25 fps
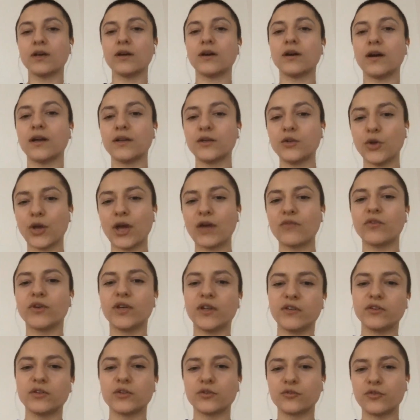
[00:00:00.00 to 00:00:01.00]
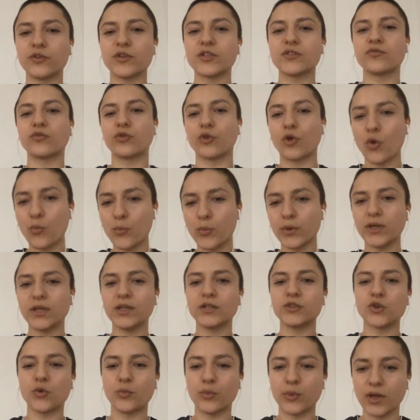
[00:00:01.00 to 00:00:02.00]
And you have an interface for
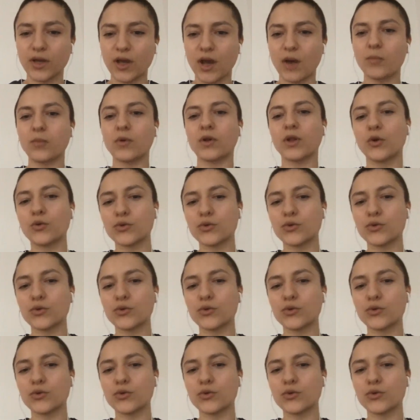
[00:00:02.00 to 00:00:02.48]
opening, topping up,